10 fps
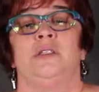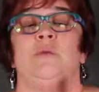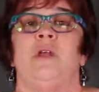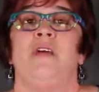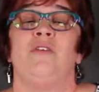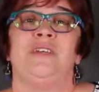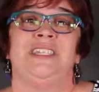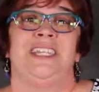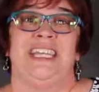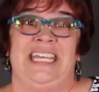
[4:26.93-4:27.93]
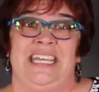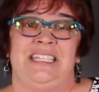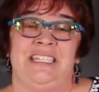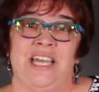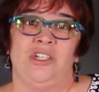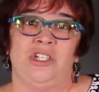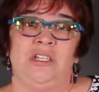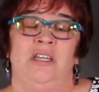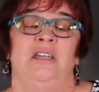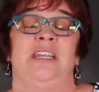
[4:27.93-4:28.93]
So whatever is in the needs
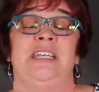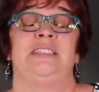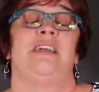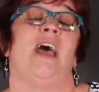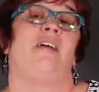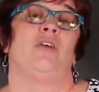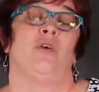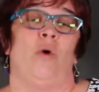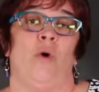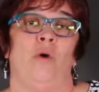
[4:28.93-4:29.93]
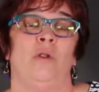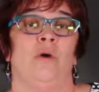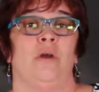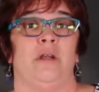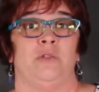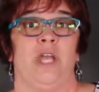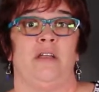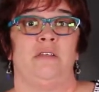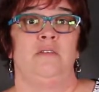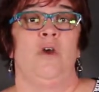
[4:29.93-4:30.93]
section needs to have a goal or an
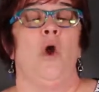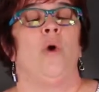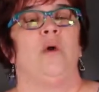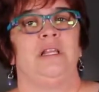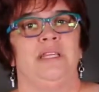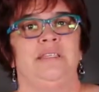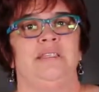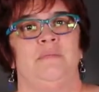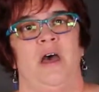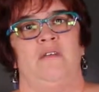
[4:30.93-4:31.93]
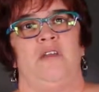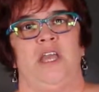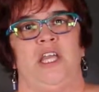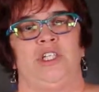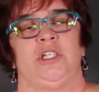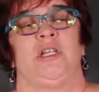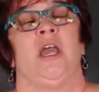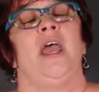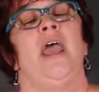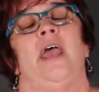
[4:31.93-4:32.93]
objective or at least a modification.
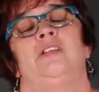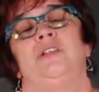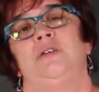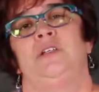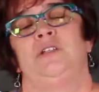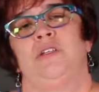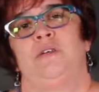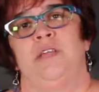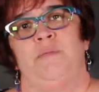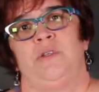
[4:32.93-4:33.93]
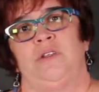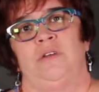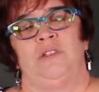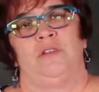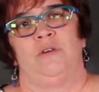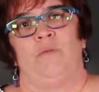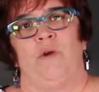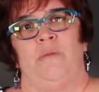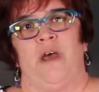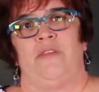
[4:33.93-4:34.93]
And tune into those episodes to learn
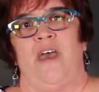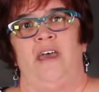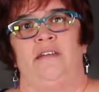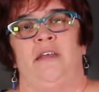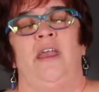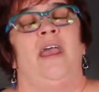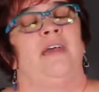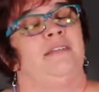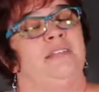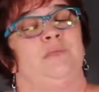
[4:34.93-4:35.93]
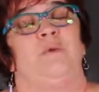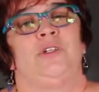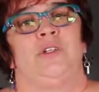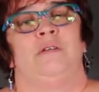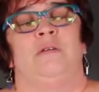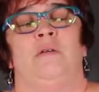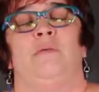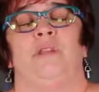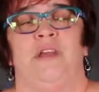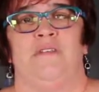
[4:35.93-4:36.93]
more about that. And this is Bridget
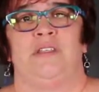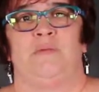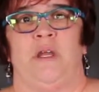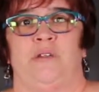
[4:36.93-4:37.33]
with Life on